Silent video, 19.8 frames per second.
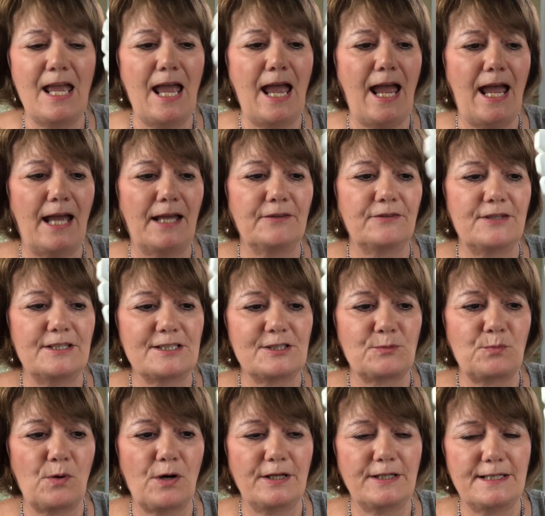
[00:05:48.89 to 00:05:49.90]
And
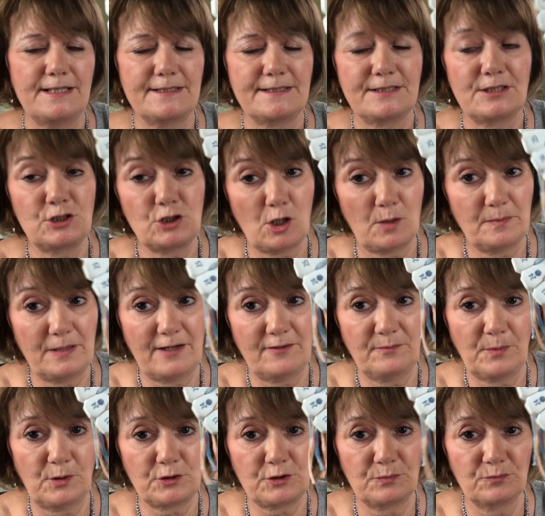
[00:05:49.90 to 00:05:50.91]
this one is the top left,
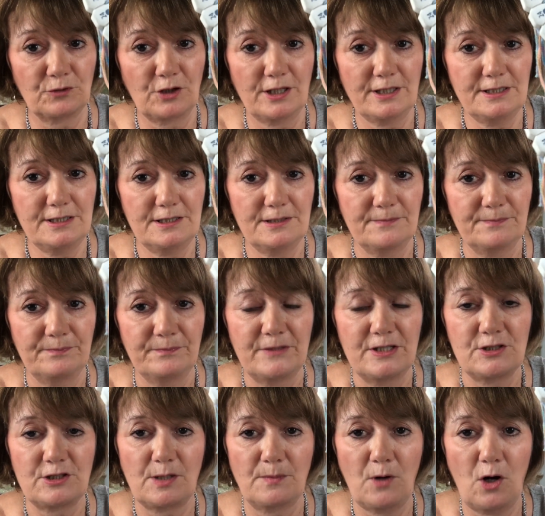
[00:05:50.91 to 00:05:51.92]
bottom right.
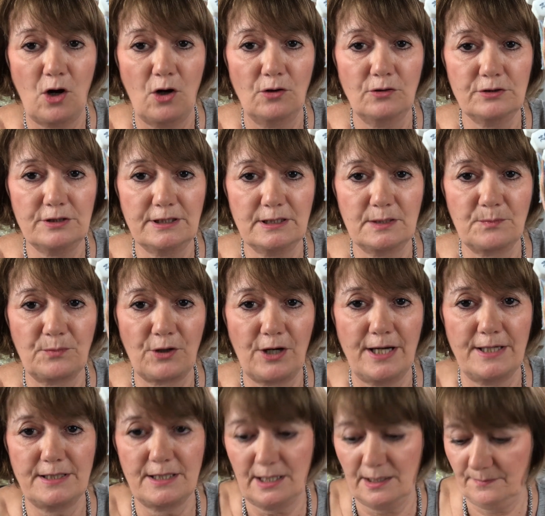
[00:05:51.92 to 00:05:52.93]
So I'm holding the
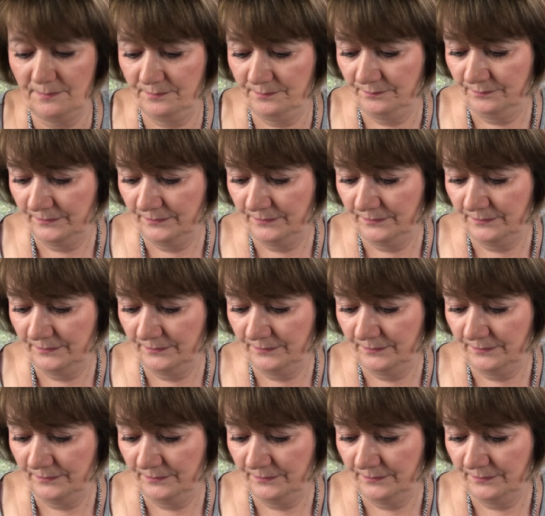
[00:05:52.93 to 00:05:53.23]
braid up.